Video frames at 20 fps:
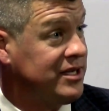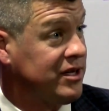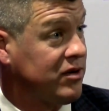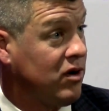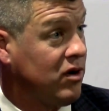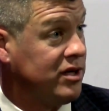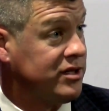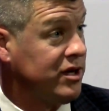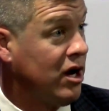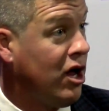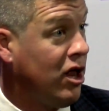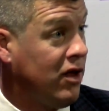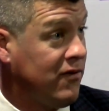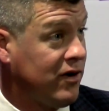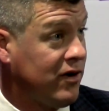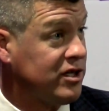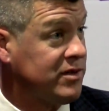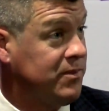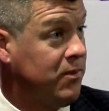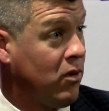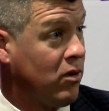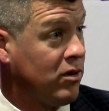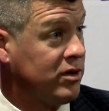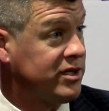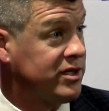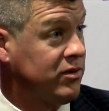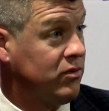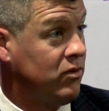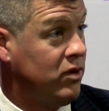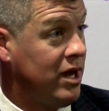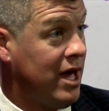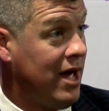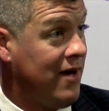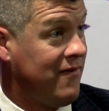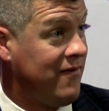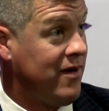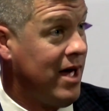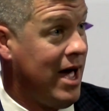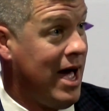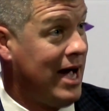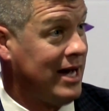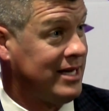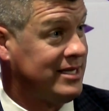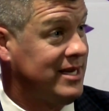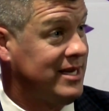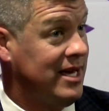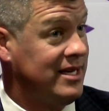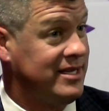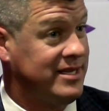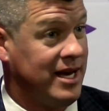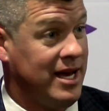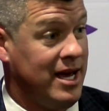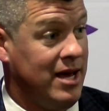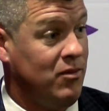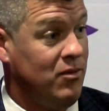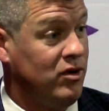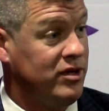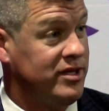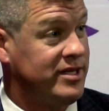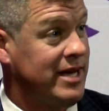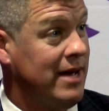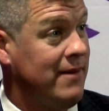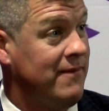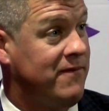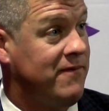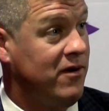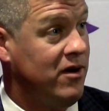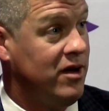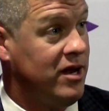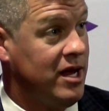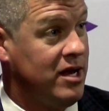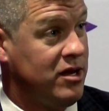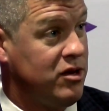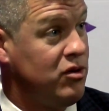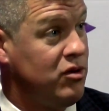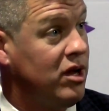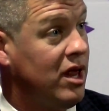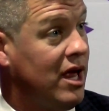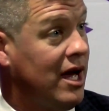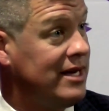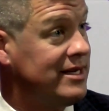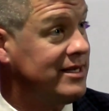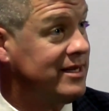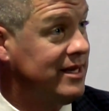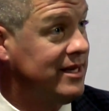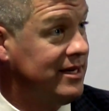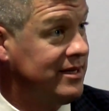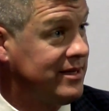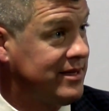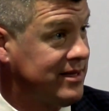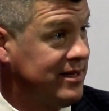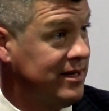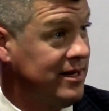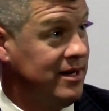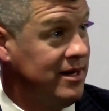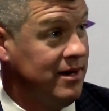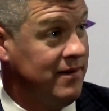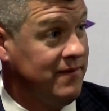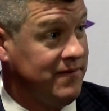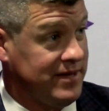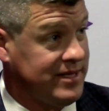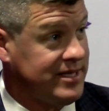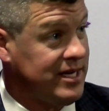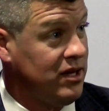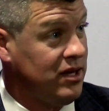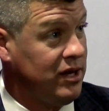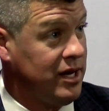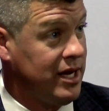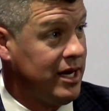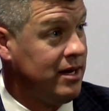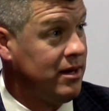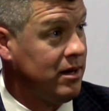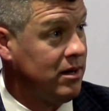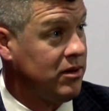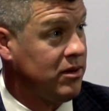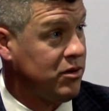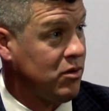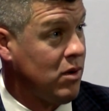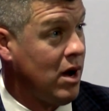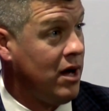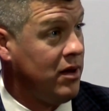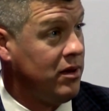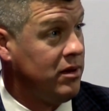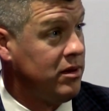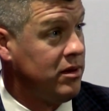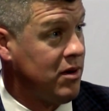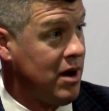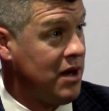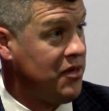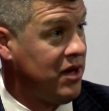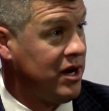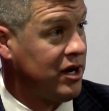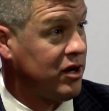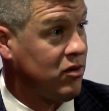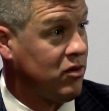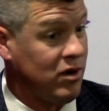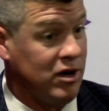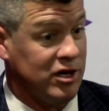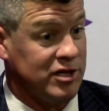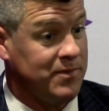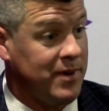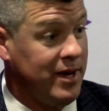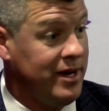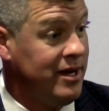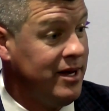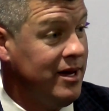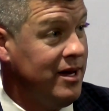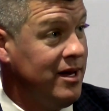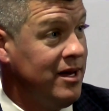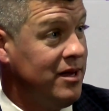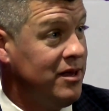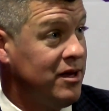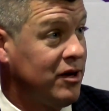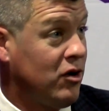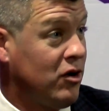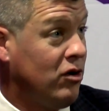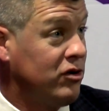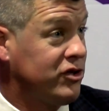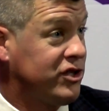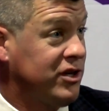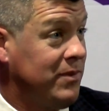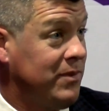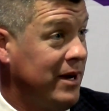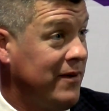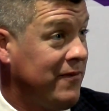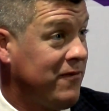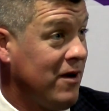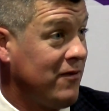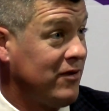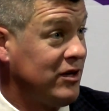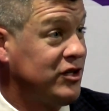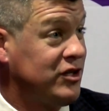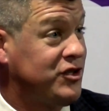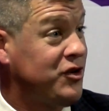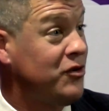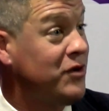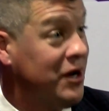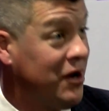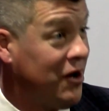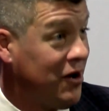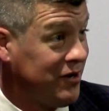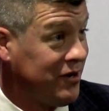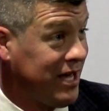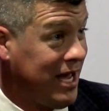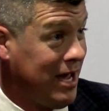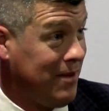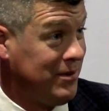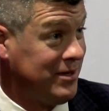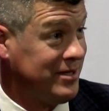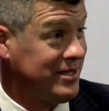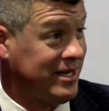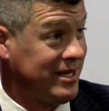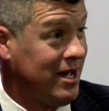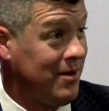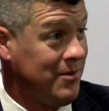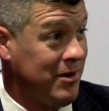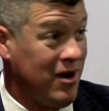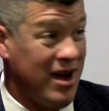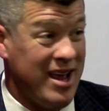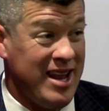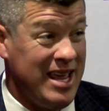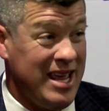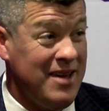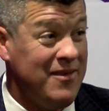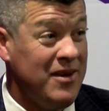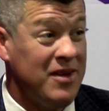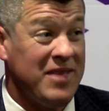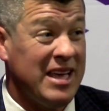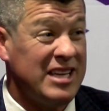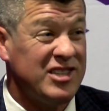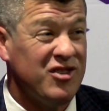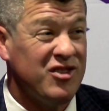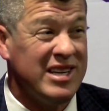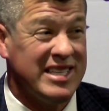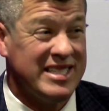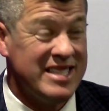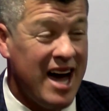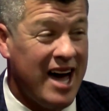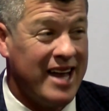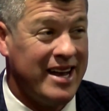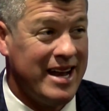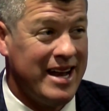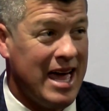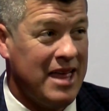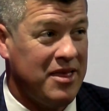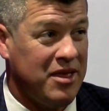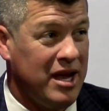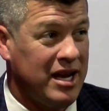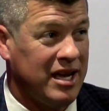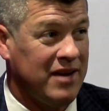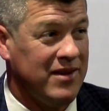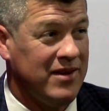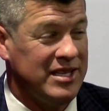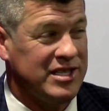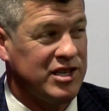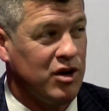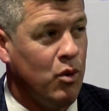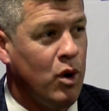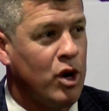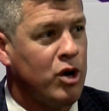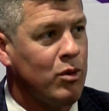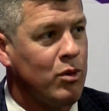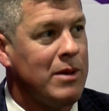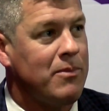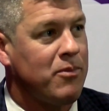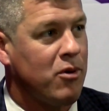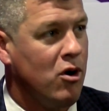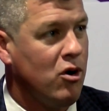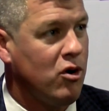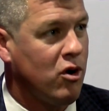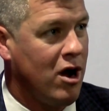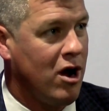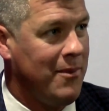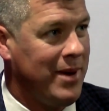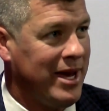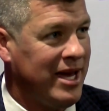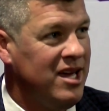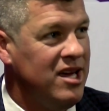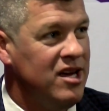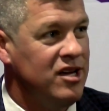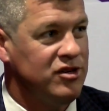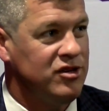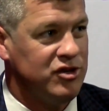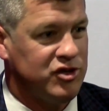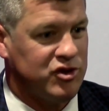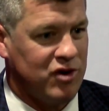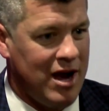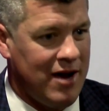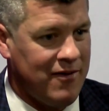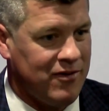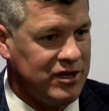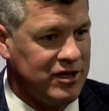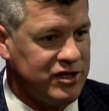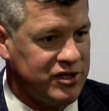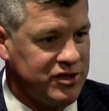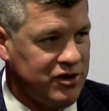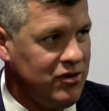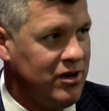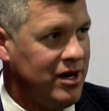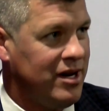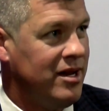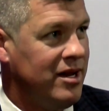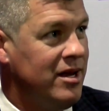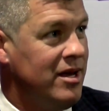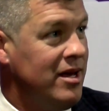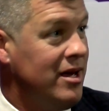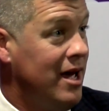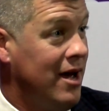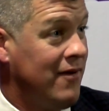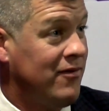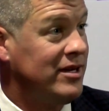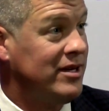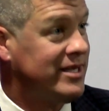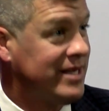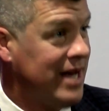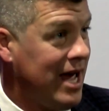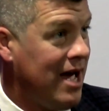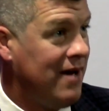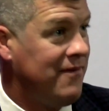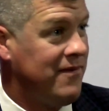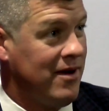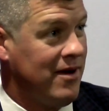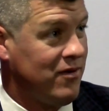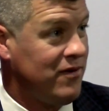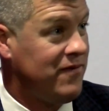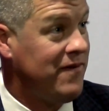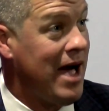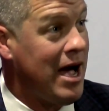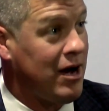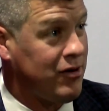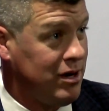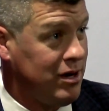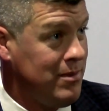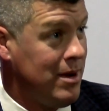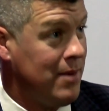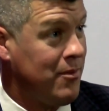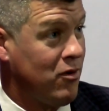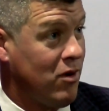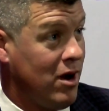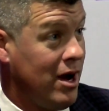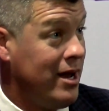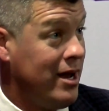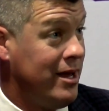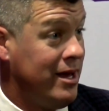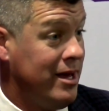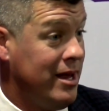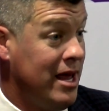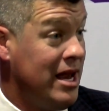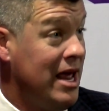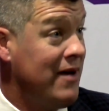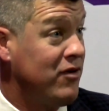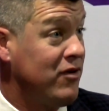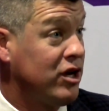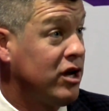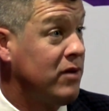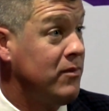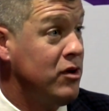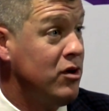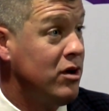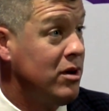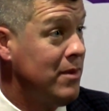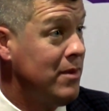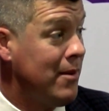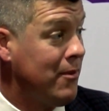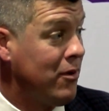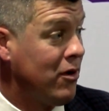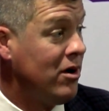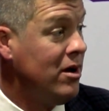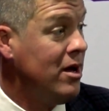across all of our sports would have access and would step foot and utilize this facility throughout their athletic careers. But the goal should be for every student on campus to come here. And even if that student is not an athletic event, so what are we programming to ensure every student, every staff, every faculty member, right, and every community member,